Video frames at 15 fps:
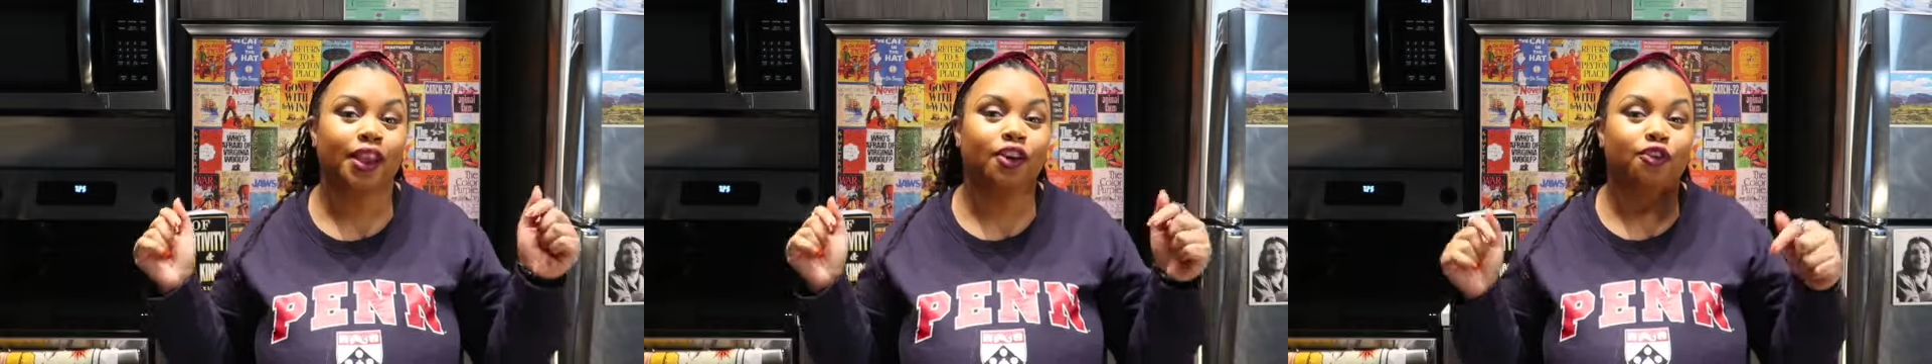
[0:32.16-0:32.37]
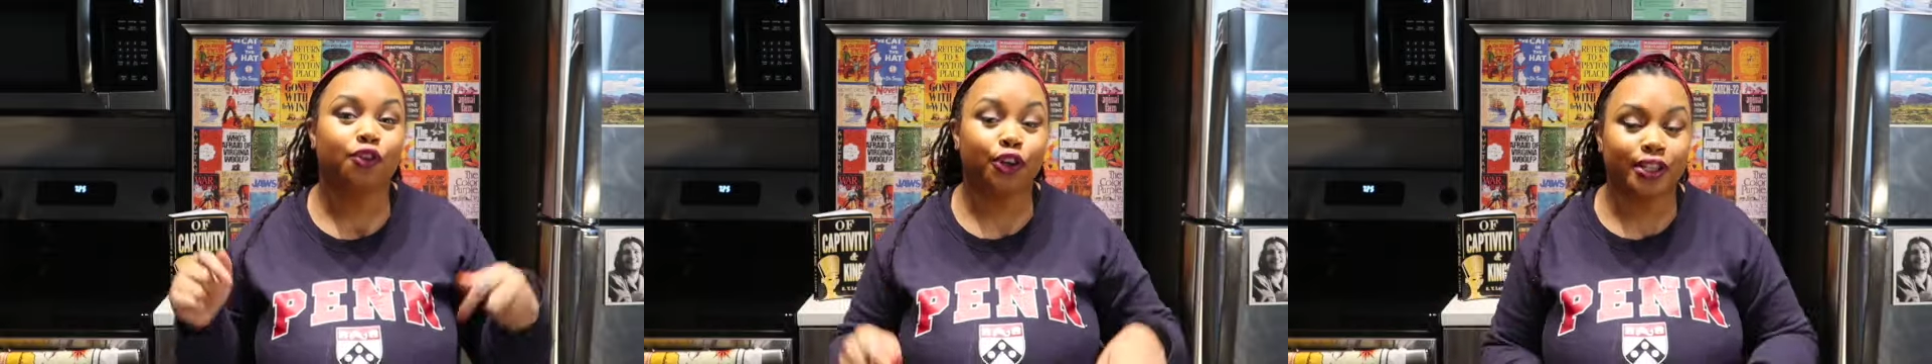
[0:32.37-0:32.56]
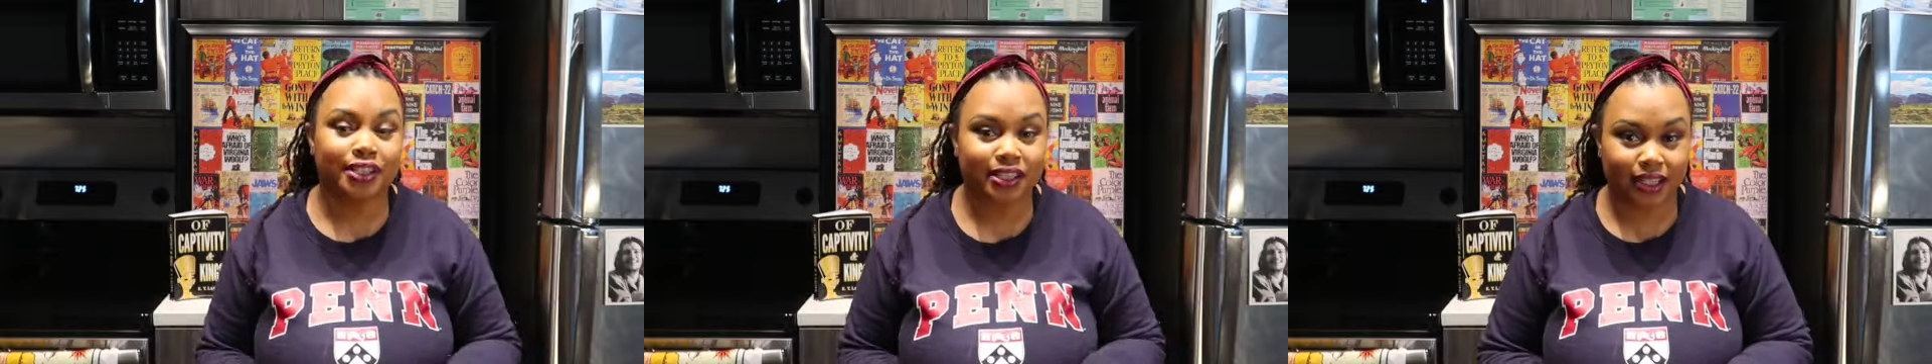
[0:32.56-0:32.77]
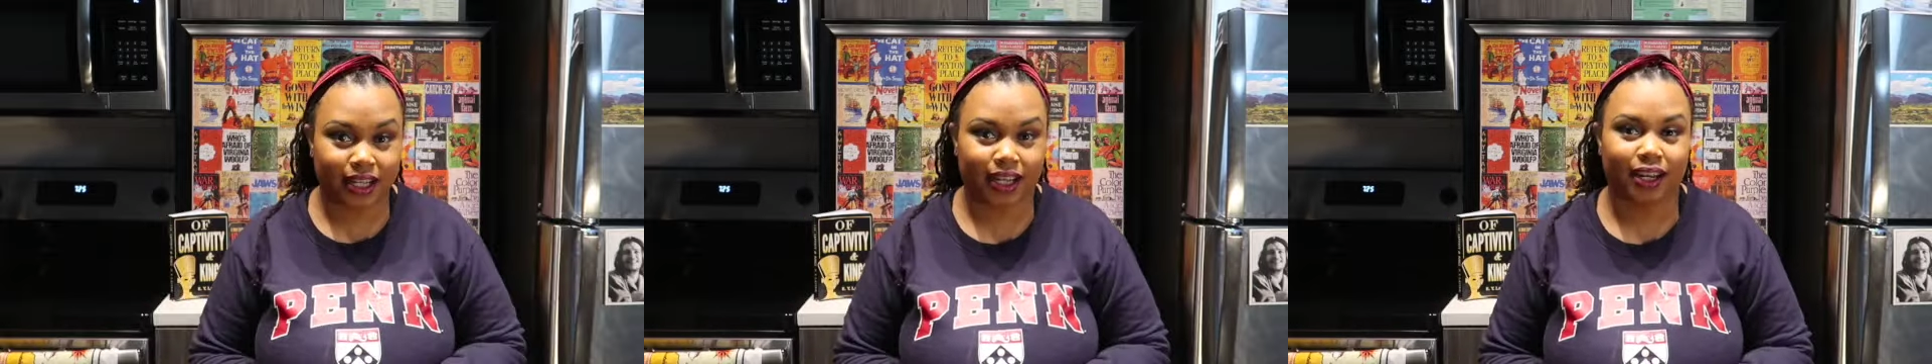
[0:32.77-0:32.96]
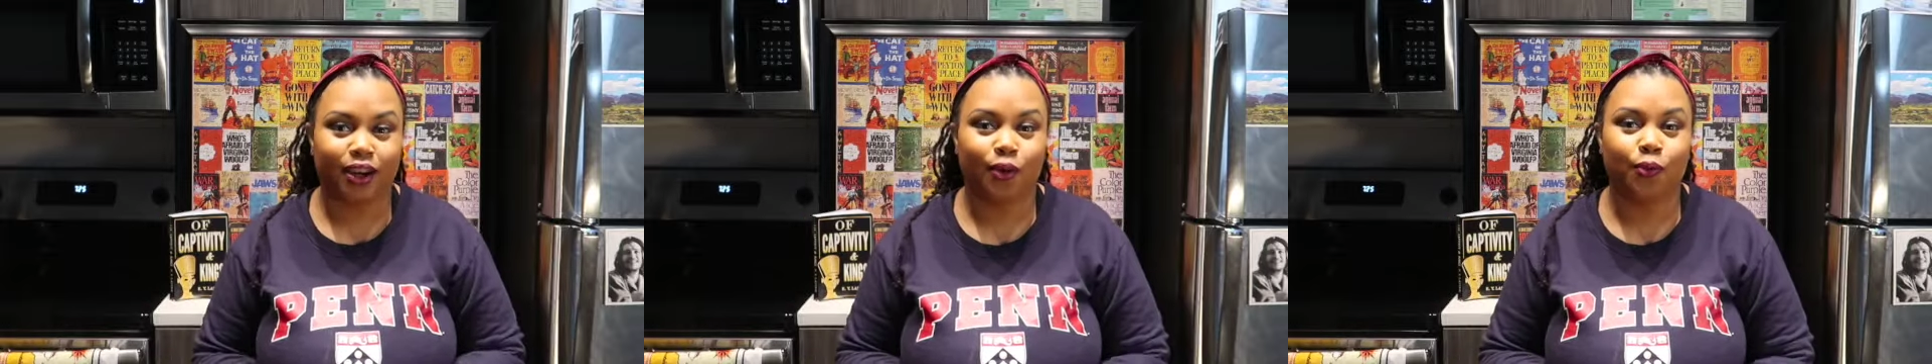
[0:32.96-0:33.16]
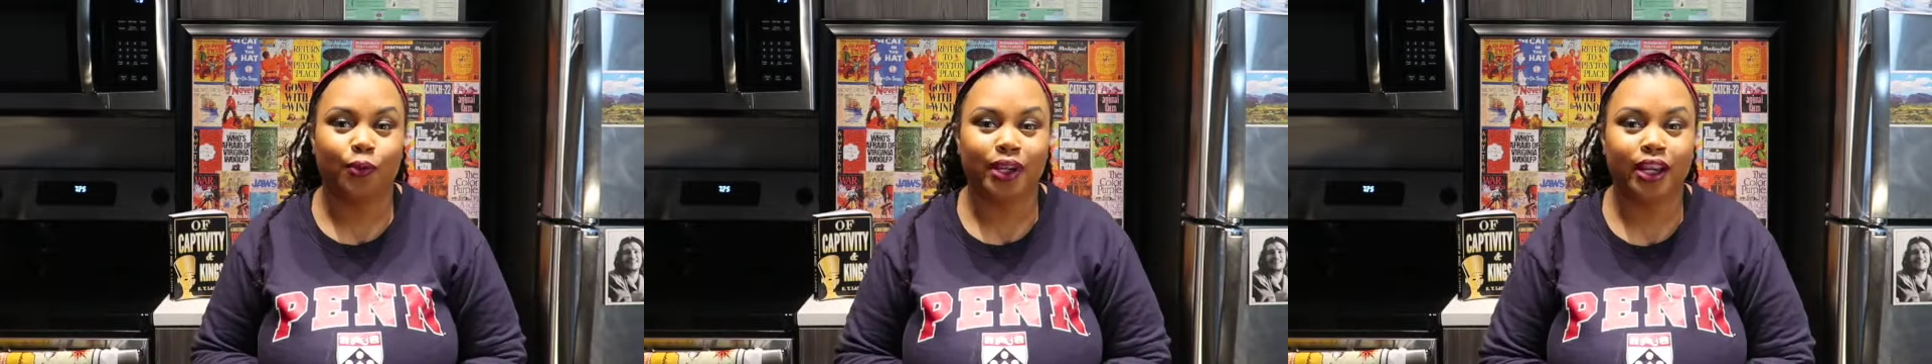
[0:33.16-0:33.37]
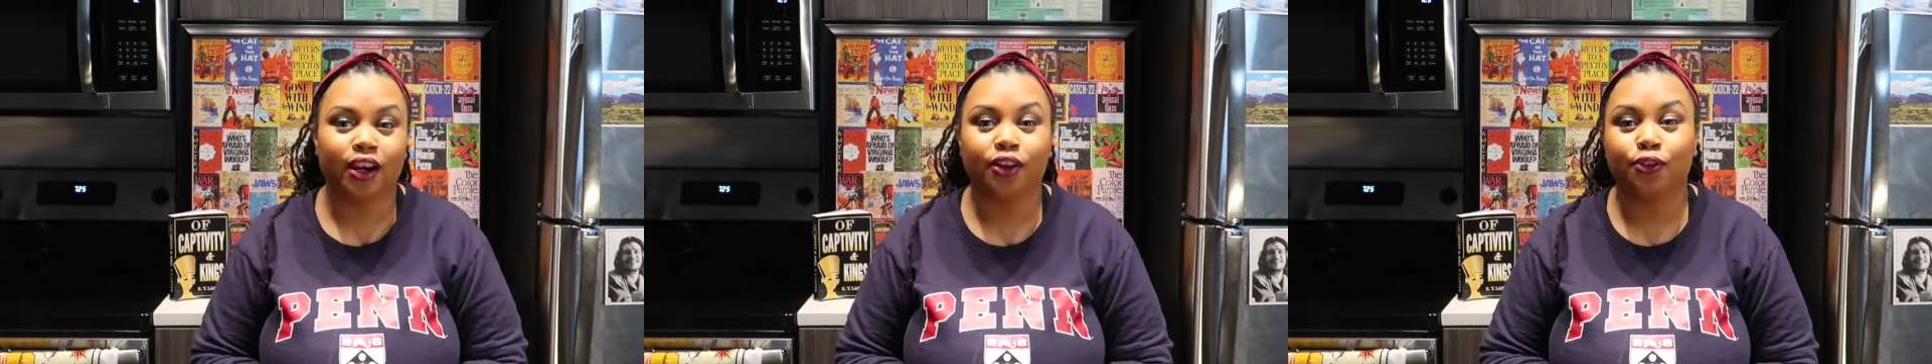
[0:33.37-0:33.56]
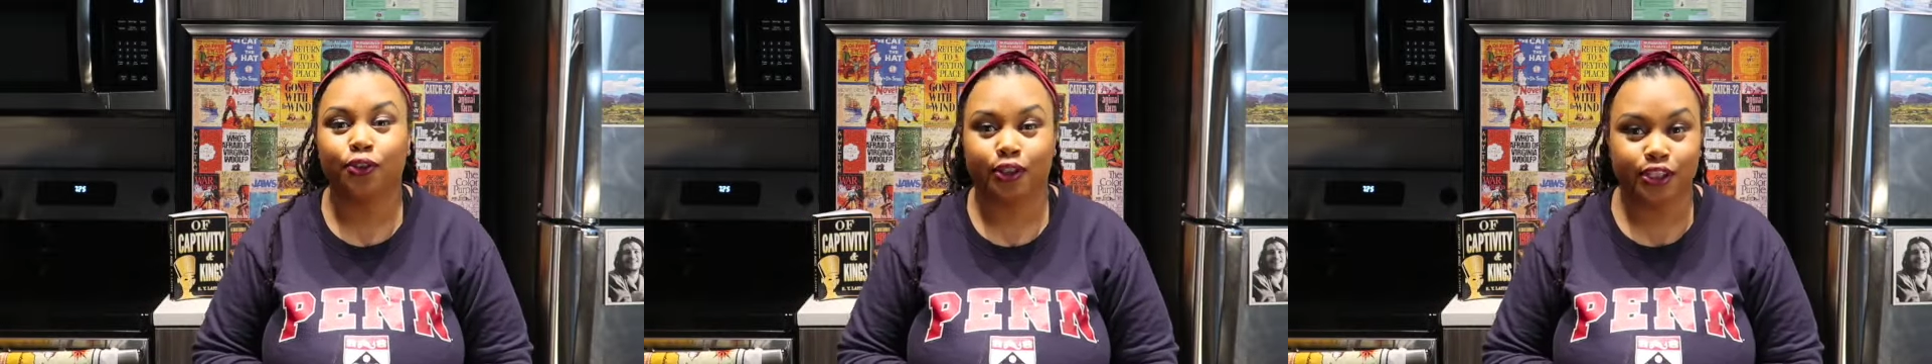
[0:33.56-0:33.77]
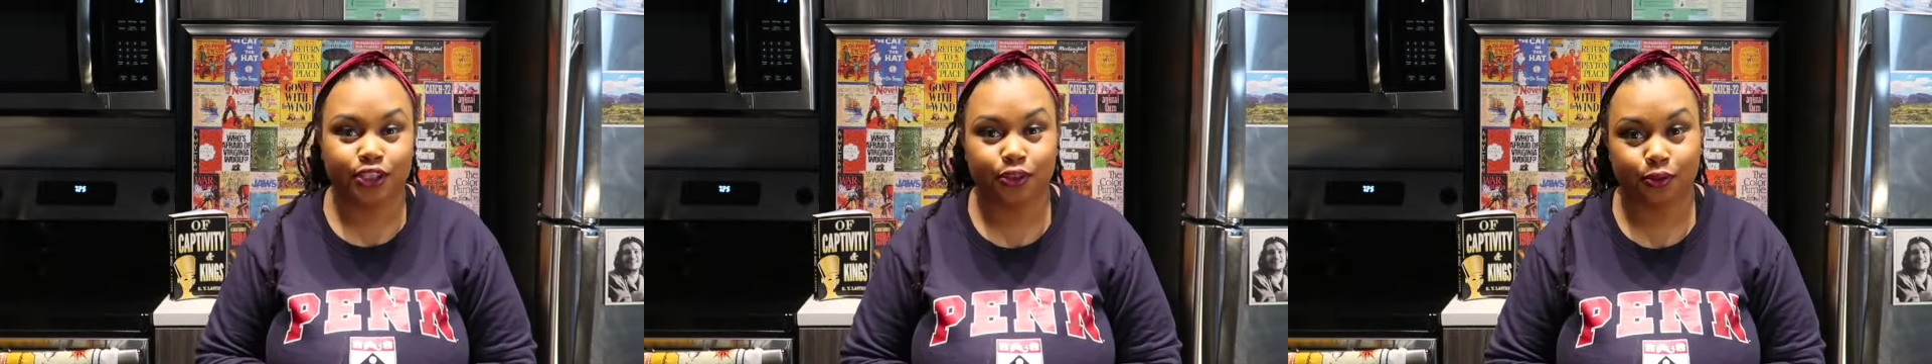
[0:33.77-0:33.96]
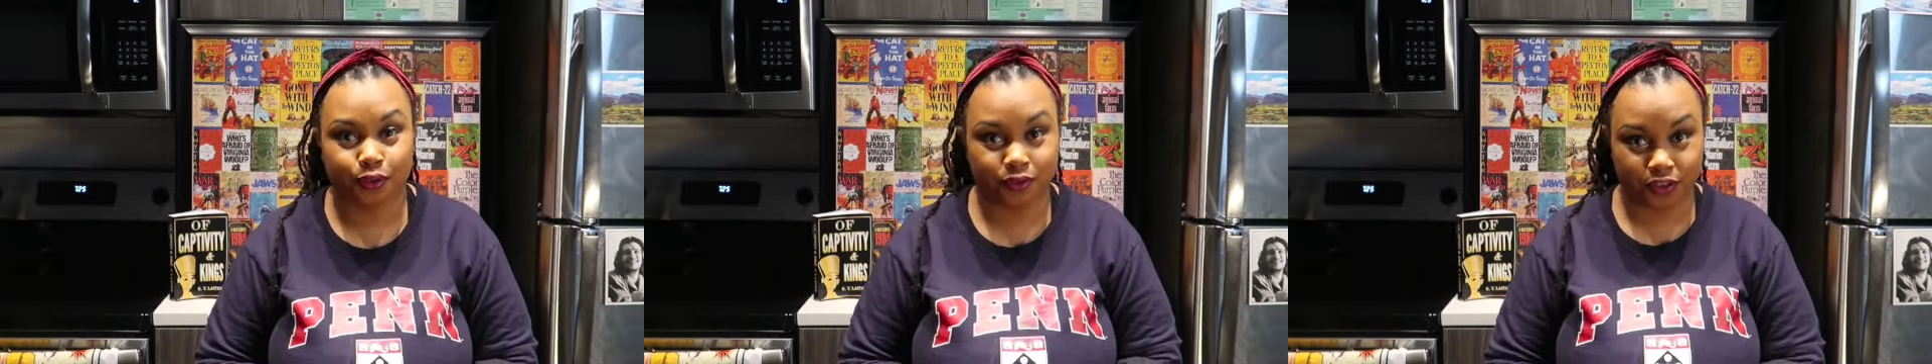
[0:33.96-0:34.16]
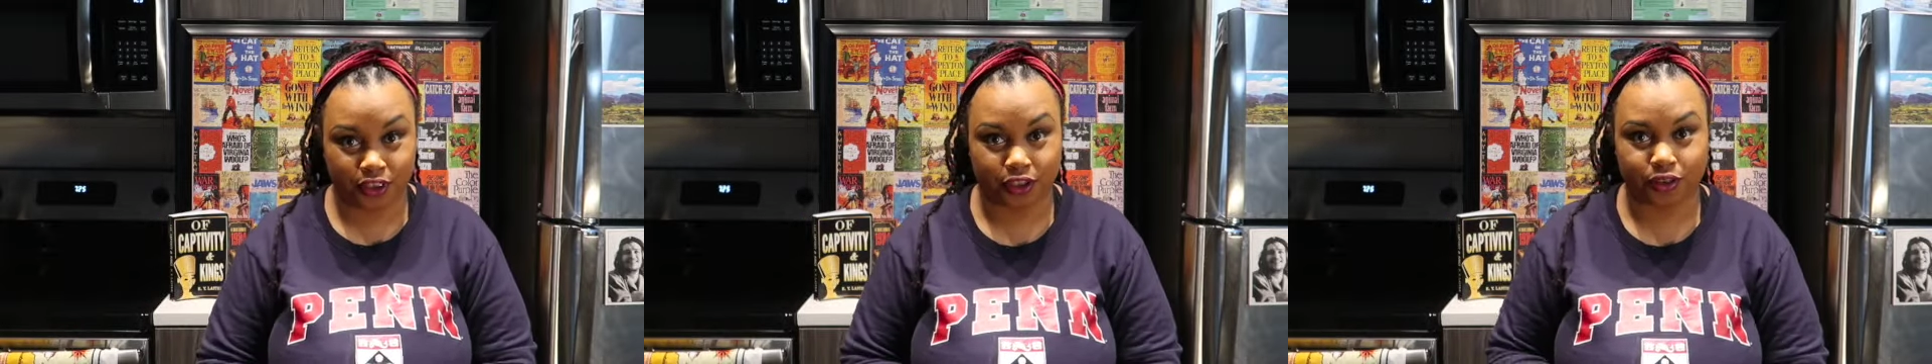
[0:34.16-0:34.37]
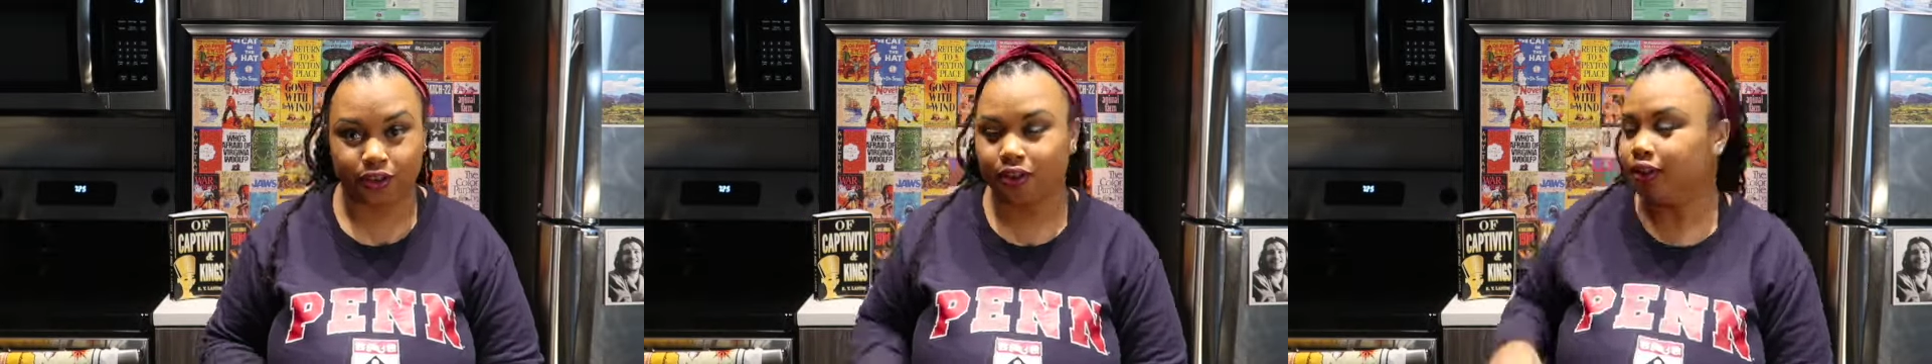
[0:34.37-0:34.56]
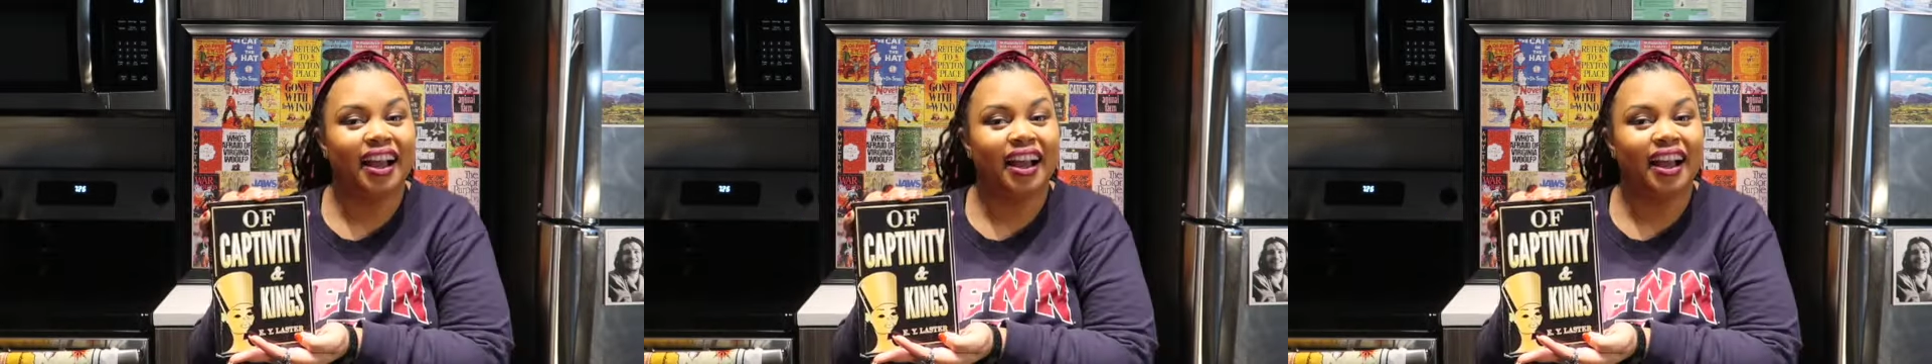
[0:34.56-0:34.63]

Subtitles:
for today, we are going to review